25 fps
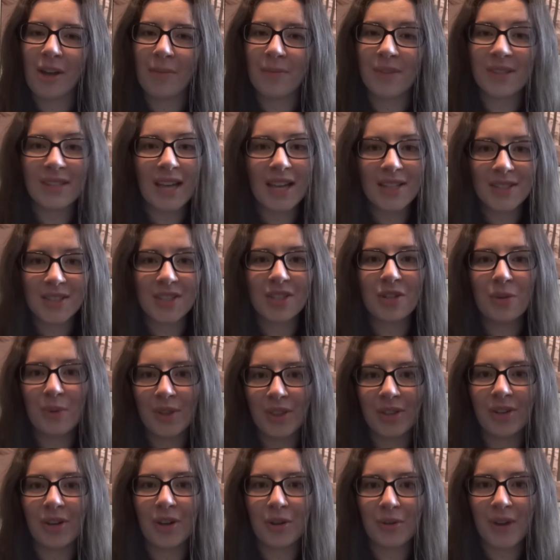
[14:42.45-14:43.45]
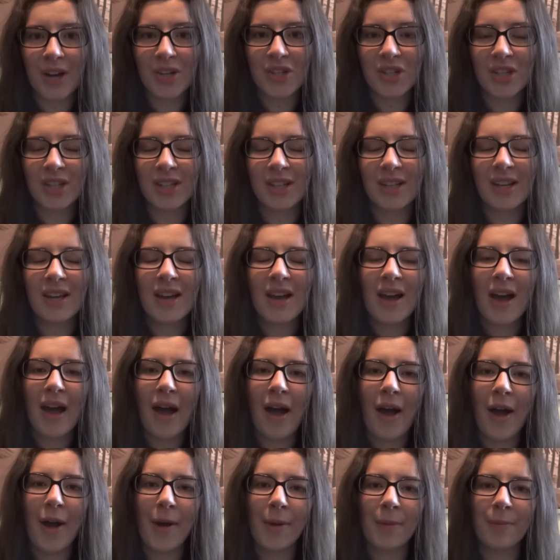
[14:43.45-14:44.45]
This has to do with their aggression,
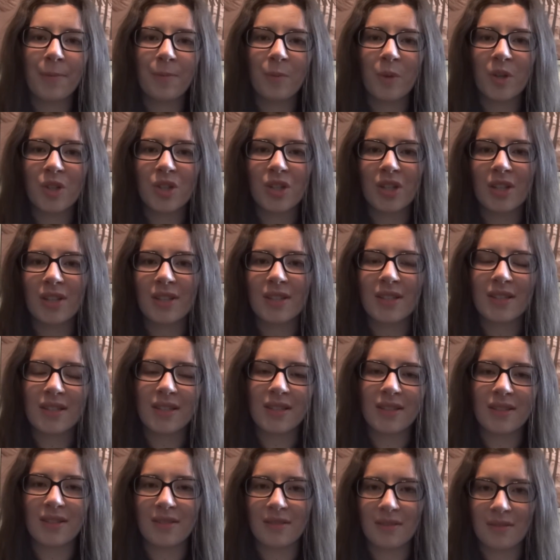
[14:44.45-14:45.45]
which is,